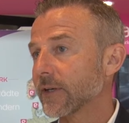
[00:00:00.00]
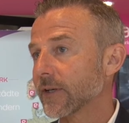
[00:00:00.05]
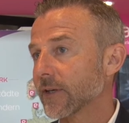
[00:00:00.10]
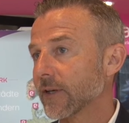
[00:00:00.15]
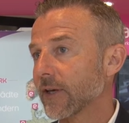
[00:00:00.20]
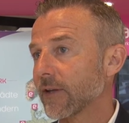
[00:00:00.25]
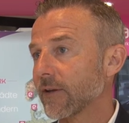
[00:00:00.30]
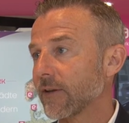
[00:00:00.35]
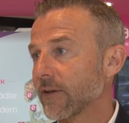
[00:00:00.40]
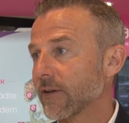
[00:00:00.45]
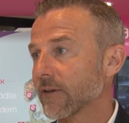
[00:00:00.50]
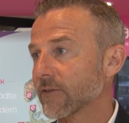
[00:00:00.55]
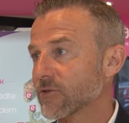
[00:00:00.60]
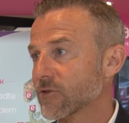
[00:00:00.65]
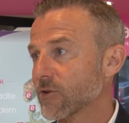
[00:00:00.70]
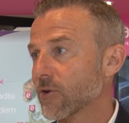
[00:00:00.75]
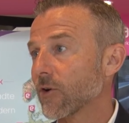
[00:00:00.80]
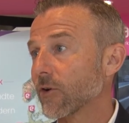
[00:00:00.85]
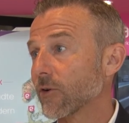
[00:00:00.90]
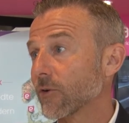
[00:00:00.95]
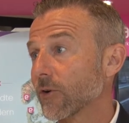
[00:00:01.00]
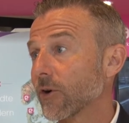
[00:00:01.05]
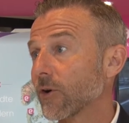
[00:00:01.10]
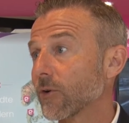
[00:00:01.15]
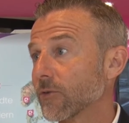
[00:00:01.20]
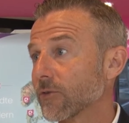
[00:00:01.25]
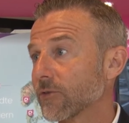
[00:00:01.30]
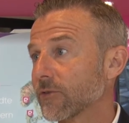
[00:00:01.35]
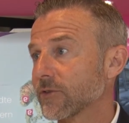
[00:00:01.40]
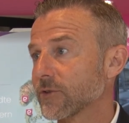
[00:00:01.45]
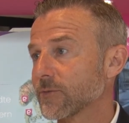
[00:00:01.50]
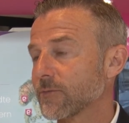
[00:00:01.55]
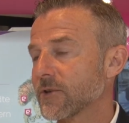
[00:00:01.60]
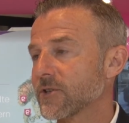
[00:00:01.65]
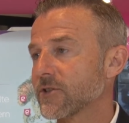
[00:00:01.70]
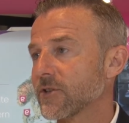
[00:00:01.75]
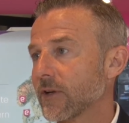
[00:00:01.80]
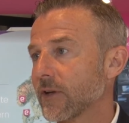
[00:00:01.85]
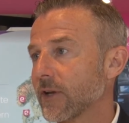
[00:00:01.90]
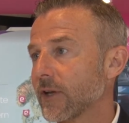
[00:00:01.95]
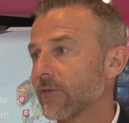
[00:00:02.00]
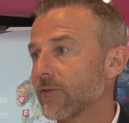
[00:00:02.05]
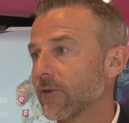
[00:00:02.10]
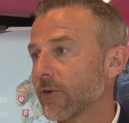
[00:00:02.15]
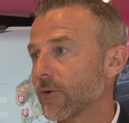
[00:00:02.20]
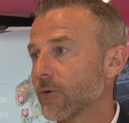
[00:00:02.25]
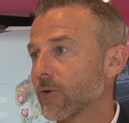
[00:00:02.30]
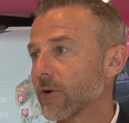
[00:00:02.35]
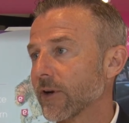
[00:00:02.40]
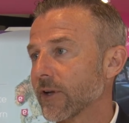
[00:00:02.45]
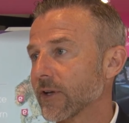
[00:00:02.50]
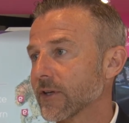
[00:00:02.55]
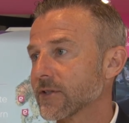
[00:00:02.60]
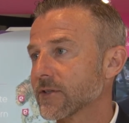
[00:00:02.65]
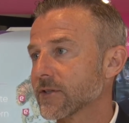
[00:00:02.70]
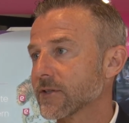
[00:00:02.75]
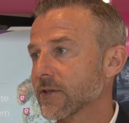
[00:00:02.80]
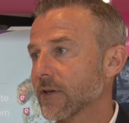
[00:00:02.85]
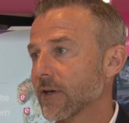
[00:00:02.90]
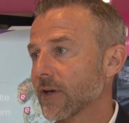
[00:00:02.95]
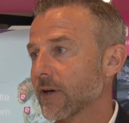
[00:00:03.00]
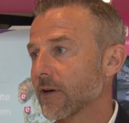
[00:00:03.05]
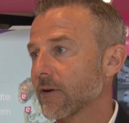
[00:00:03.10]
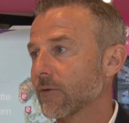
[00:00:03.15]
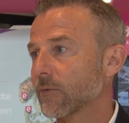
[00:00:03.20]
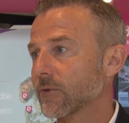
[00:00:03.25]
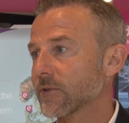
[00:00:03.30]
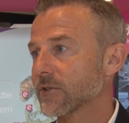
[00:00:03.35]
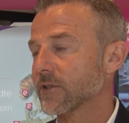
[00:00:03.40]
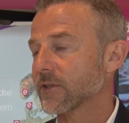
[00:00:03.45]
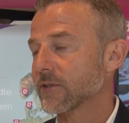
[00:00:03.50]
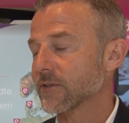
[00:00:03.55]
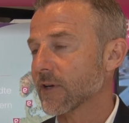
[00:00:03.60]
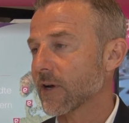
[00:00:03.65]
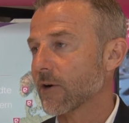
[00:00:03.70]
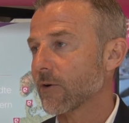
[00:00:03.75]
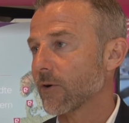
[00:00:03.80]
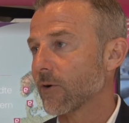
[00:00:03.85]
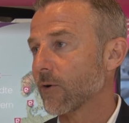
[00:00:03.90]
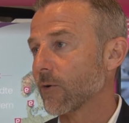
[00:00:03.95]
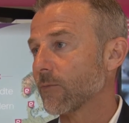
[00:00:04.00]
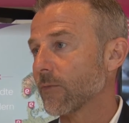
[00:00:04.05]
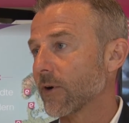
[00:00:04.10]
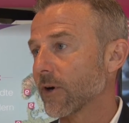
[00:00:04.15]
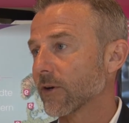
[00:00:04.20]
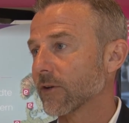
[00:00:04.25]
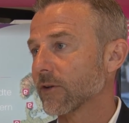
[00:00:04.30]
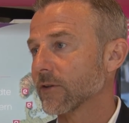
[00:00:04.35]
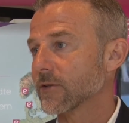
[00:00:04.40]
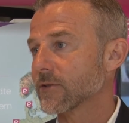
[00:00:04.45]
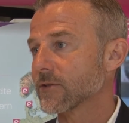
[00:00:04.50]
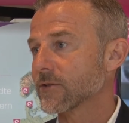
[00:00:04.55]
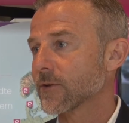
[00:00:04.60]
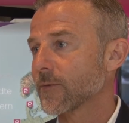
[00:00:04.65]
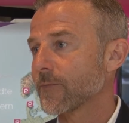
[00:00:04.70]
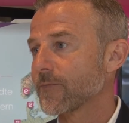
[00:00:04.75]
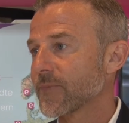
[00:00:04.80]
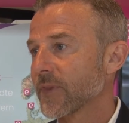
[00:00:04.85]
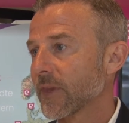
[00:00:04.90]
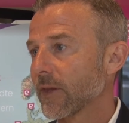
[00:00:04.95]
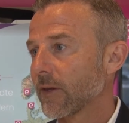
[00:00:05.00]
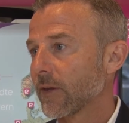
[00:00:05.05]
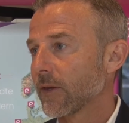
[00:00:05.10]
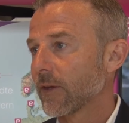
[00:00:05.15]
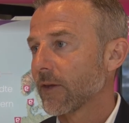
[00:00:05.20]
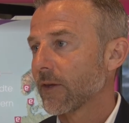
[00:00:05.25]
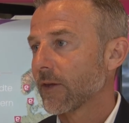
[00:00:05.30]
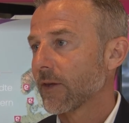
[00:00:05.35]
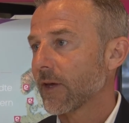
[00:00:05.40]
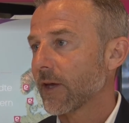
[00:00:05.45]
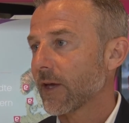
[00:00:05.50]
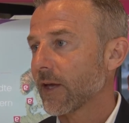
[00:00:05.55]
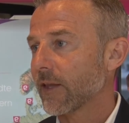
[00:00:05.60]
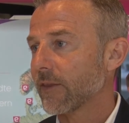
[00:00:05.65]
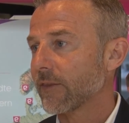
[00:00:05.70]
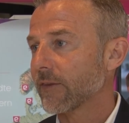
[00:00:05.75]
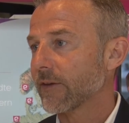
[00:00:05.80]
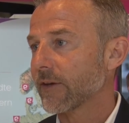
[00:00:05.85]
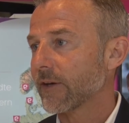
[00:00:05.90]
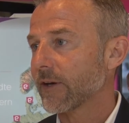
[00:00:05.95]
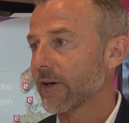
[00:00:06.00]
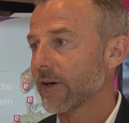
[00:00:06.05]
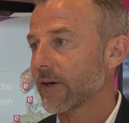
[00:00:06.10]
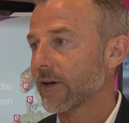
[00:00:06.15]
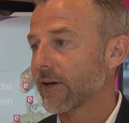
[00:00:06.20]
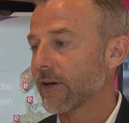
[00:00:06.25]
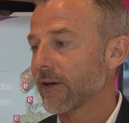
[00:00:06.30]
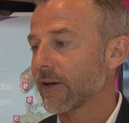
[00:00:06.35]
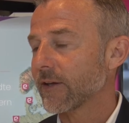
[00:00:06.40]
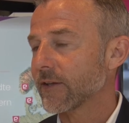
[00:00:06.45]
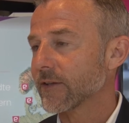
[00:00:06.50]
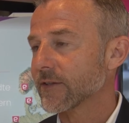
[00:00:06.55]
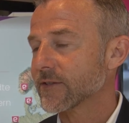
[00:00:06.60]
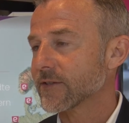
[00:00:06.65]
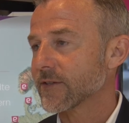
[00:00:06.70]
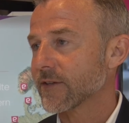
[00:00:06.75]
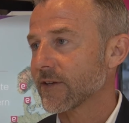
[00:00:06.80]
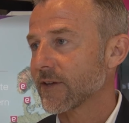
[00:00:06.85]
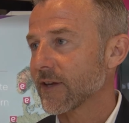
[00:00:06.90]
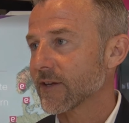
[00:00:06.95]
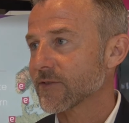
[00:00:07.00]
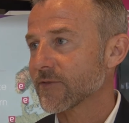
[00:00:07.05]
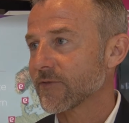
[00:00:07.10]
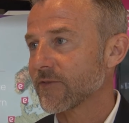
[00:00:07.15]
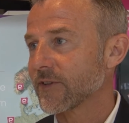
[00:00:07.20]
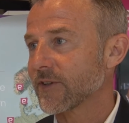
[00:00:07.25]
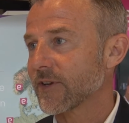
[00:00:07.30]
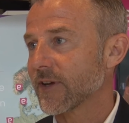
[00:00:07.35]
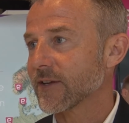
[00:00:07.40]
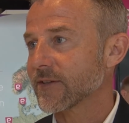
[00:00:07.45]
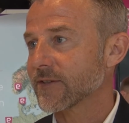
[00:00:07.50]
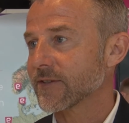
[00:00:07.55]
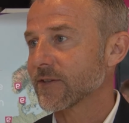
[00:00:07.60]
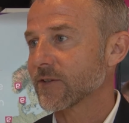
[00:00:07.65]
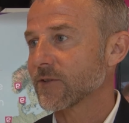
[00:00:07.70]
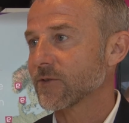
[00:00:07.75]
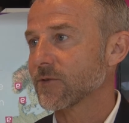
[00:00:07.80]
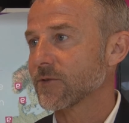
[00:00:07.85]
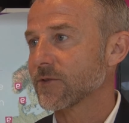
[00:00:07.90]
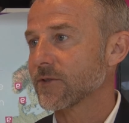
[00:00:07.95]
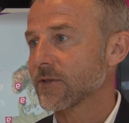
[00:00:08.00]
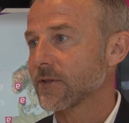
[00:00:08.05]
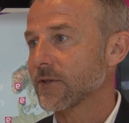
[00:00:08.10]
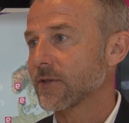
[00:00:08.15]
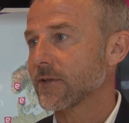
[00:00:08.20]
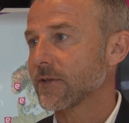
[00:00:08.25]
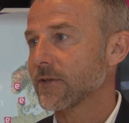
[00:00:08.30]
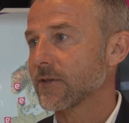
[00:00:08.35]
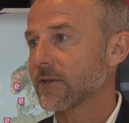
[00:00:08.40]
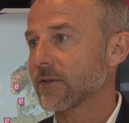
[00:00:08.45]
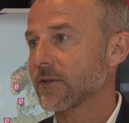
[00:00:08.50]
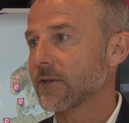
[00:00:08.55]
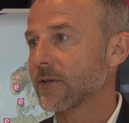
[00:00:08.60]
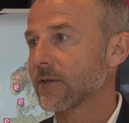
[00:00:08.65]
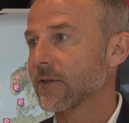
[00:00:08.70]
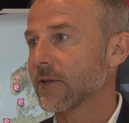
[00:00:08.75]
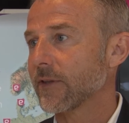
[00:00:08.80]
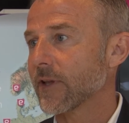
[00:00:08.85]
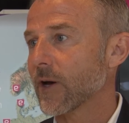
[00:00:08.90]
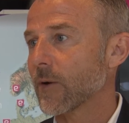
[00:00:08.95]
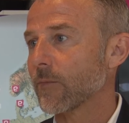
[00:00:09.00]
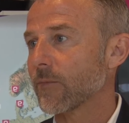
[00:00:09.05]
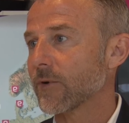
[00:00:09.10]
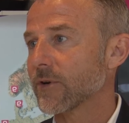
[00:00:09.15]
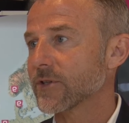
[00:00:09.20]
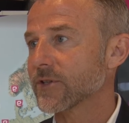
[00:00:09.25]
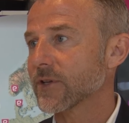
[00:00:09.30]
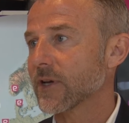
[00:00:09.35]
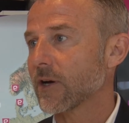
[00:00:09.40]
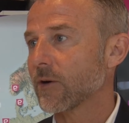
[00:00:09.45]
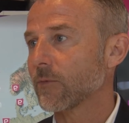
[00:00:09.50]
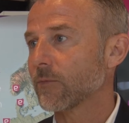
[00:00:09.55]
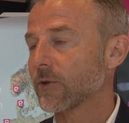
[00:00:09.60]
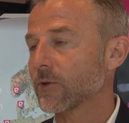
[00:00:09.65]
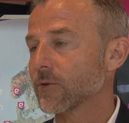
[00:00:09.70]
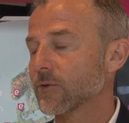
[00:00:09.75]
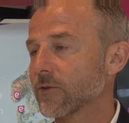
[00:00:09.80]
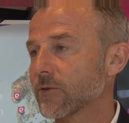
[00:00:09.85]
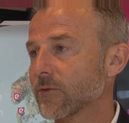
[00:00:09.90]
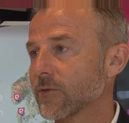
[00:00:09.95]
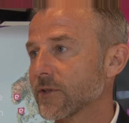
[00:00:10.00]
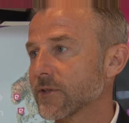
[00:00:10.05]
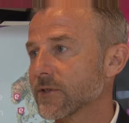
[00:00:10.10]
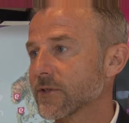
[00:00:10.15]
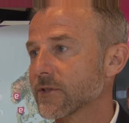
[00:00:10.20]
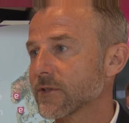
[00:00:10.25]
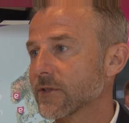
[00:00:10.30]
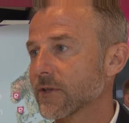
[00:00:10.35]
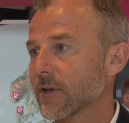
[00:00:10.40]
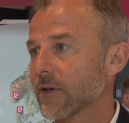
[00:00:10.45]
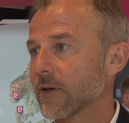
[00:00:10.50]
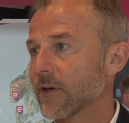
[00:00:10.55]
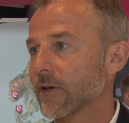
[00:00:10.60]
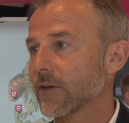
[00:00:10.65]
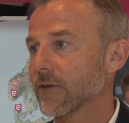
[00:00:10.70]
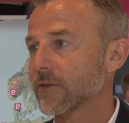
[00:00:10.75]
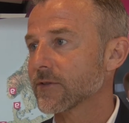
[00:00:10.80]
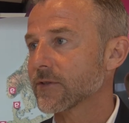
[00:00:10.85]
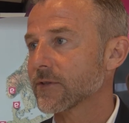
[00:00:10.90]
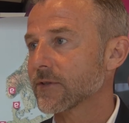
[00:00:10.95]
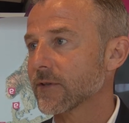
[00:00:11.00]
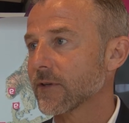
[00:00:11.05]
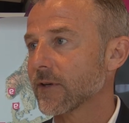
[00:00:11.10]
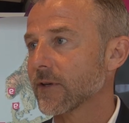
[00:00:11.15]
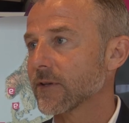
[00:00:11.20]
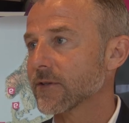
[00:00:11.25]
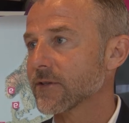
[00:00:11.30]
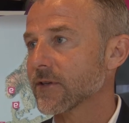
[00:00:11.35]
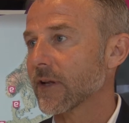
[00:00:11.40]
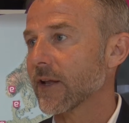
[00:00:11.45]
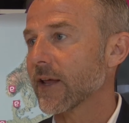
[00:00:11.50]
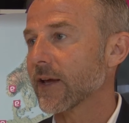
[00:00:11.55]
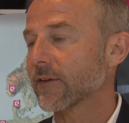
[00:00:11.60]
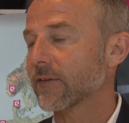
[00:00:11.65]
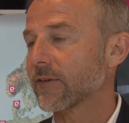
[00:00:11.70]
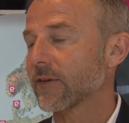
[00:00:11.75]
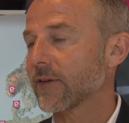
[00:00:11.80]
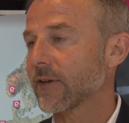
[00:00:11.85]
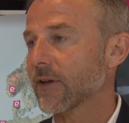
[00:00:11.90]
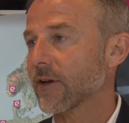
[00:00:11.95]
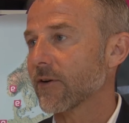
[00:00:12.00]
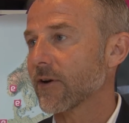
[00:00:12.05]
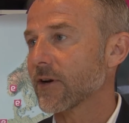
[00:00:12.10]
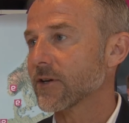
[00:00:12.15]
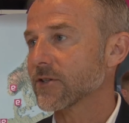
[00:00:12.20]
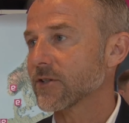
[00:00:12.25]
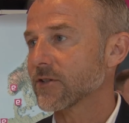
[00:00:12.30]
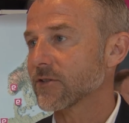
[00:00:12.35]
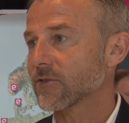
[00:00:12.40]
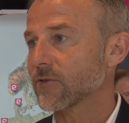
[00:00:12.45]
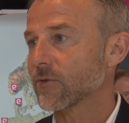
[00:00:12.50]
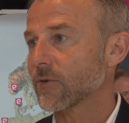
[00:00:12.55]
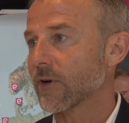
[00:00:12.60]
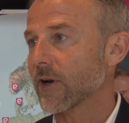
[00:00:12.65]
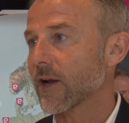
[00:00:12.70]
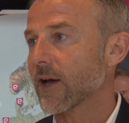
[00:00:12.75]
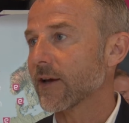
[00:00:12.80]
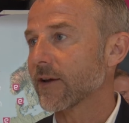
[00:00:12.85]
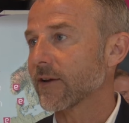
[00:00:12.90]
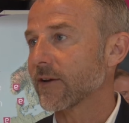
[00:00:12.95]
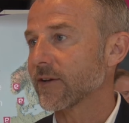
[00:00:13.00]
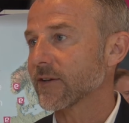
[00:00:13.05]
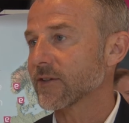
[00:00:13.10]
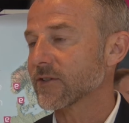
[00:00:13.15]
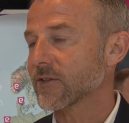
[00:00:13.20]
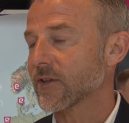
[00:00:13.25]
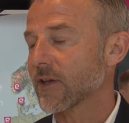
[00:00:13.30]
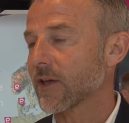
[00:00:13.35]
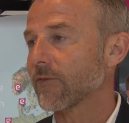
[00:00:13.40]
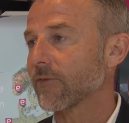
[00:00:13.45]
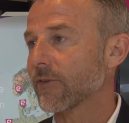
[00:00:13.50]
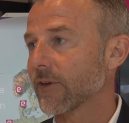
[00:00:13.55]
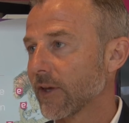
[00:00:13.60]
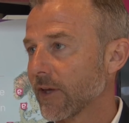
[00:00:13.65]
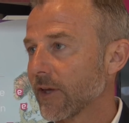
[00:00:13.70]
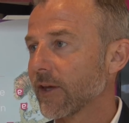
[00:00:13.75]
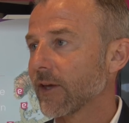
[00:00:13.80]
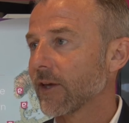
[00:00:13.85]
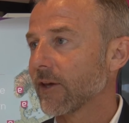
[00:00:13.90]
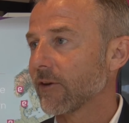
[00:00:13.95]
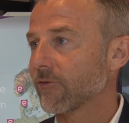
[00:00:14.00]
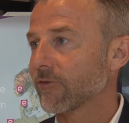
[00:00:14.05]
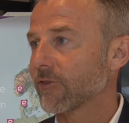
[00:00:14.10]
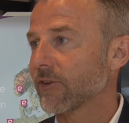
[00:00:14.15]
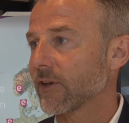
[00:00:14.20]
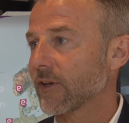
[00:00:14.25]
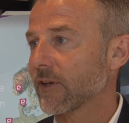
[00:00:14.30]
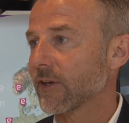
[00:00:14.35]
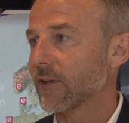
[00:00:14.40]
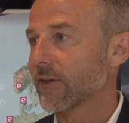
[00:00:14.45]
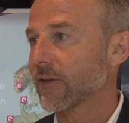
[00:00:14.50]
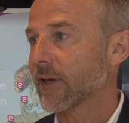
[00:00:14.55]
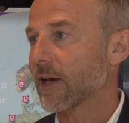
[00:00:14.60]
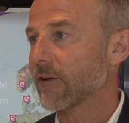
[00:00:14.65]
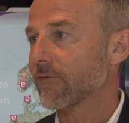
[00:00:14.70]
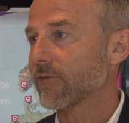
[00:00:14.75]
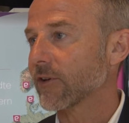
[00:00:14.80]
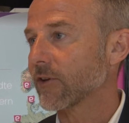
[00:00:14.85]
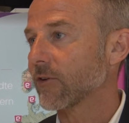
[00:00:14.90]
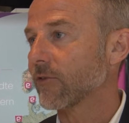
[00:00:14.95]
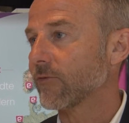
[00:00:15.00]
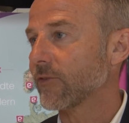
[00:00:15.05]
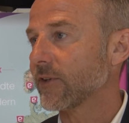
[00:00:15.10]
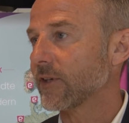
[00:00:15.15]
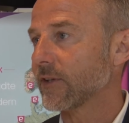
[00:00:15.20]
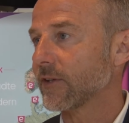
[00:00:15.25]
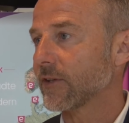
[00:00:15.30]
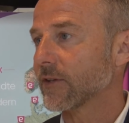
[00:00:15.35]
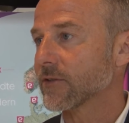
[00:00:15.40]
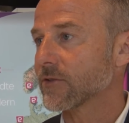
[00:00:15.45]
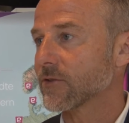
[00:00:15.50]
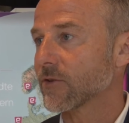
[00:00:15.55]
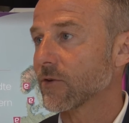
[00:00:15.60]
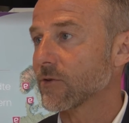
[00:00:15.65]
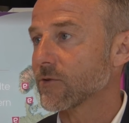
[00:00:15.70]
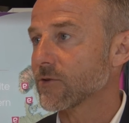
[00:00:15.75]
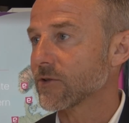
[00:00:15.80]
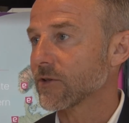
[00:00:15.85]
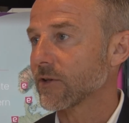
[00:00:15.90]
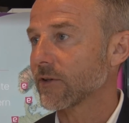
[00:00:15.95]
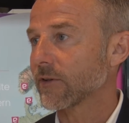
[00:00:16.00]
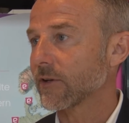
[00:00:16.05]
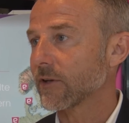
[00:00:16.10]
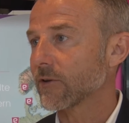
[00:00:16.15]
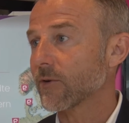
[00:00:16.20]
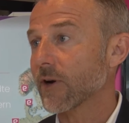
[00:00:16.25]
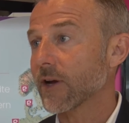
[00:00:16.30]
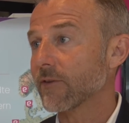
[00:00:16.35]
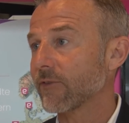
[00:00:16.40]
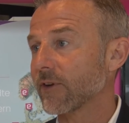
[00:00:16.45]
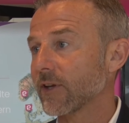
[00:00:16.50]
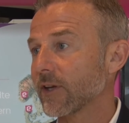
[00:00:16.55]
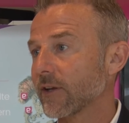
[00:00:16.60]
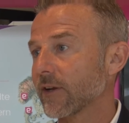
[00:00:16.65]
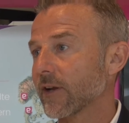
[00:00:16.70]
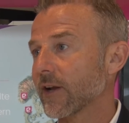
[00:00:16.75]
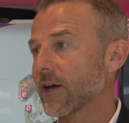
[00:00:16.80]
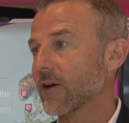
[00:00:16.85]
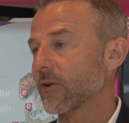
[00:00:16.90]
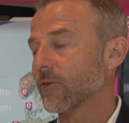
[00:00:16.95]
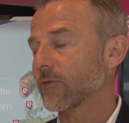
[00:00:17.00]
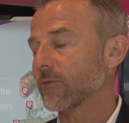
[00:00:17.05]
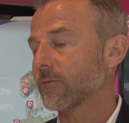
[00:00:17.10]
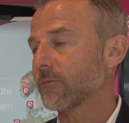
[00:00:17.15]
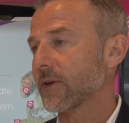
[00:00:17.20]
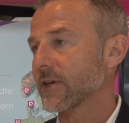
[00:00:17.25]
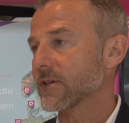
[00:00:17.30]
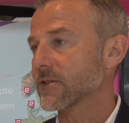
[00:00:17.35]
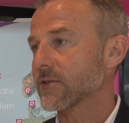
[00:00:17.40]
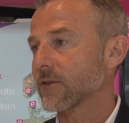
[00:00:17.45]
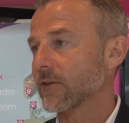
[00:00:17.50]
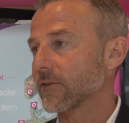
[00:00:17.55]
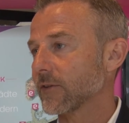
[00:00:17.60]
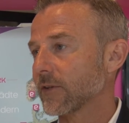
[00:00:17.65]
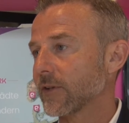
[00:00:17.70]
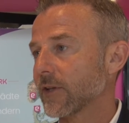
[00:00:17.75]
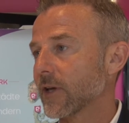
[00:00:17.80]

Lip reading: getting a strong growth, especially in the Nordics, which is our home markets. And it's just fantastic to see the numbers, how motorists is selecting garages to a higher extent if they can have the convenient solution driving in and out based on the